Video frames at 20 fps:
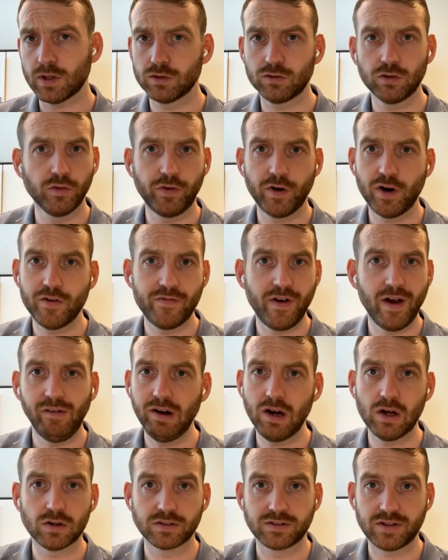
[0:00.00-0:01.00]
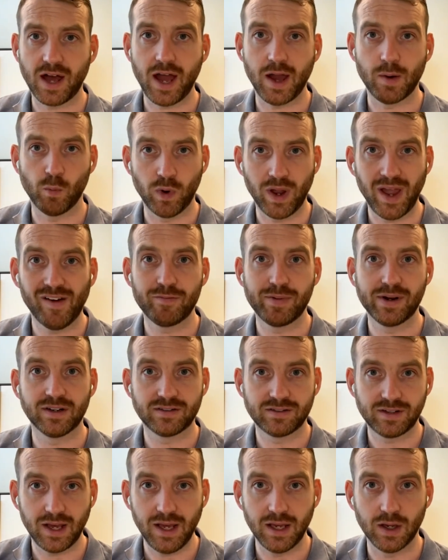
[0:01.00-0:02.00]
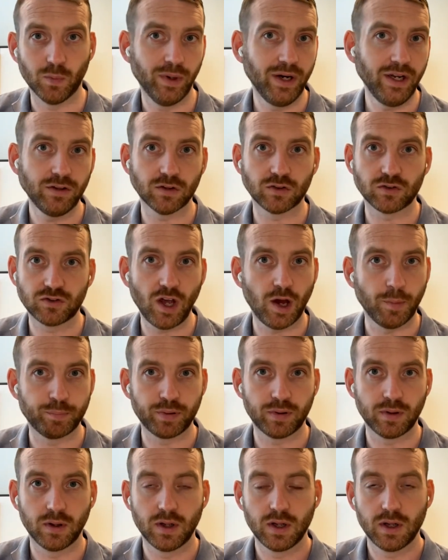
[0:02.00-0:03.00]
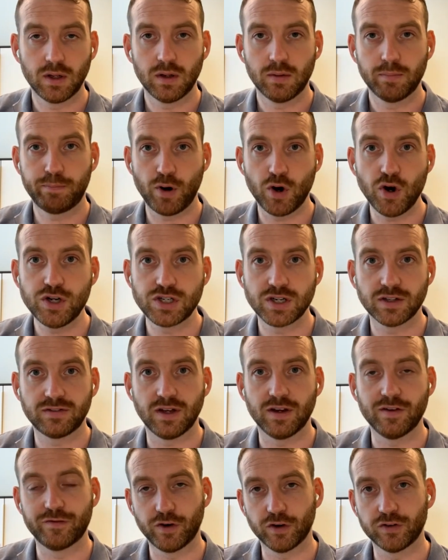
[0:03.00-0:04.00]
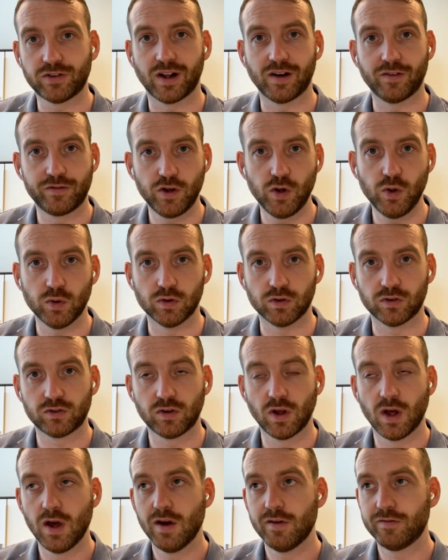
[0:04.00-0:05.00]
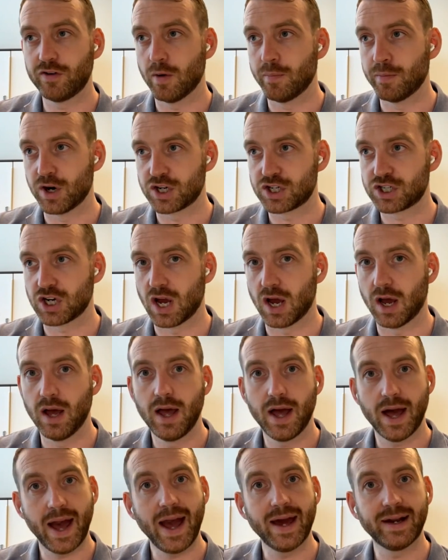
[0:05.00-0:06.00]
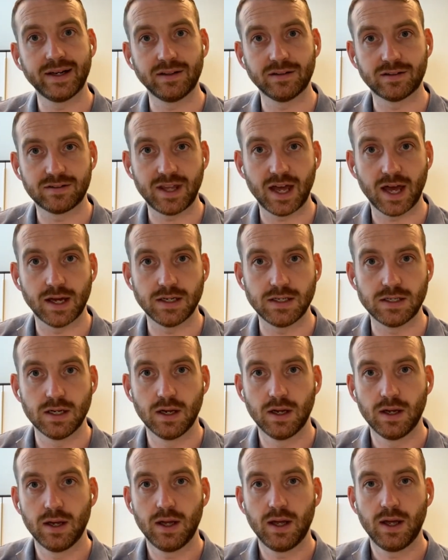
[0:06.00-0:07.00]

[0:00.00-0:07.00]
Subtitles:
So for a very long time, we have been saying we need to stop purchasing fossil fuels from Russia and instead